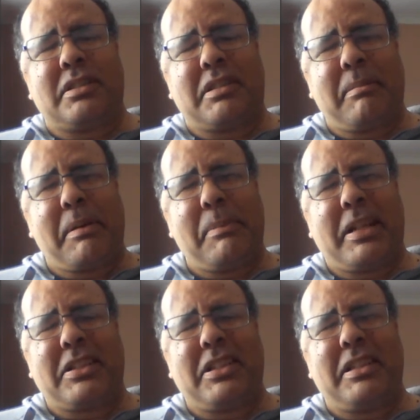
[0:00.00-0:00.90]
So I'm
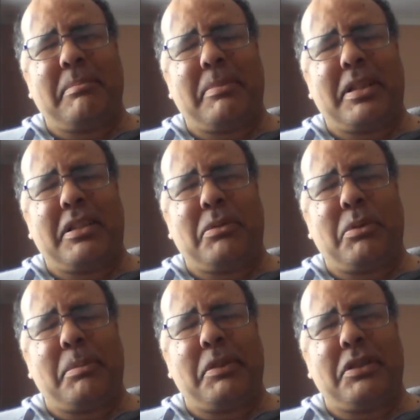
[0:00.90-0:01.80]
imagining being a
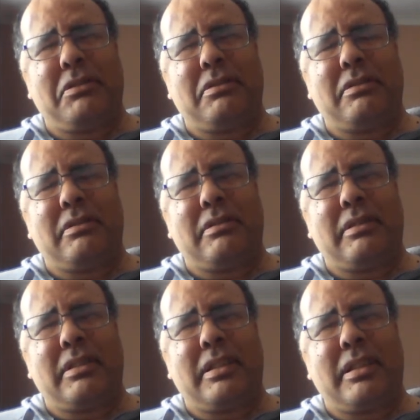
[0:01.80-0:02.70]
woman
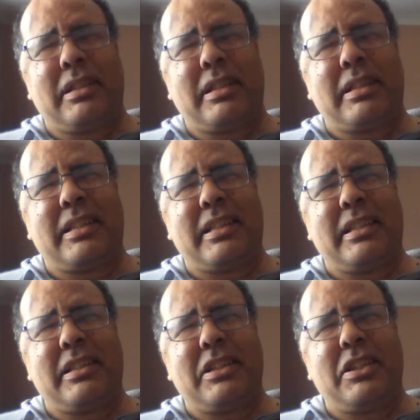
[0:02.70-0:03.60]
and
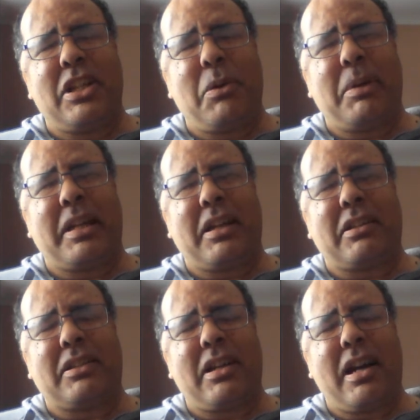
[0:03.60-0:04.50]
knowing
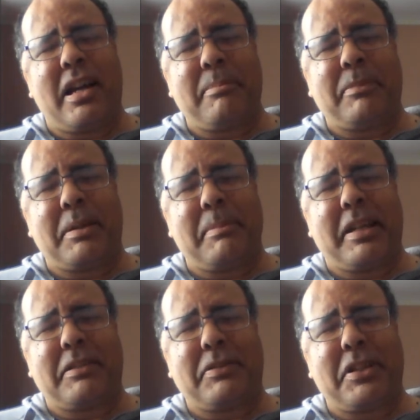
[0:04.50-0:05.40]
that I am the
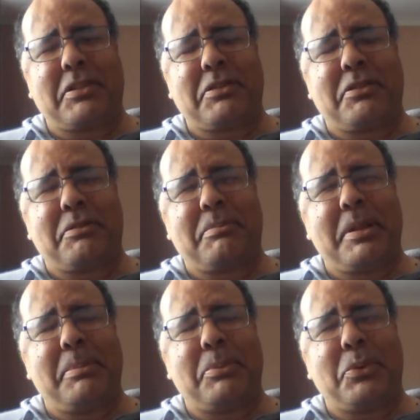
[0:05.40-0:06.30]
manufacturer of
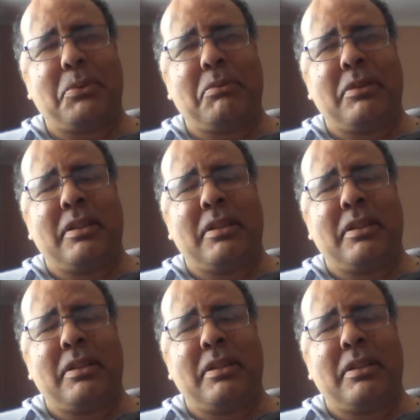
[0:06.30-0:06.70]
people.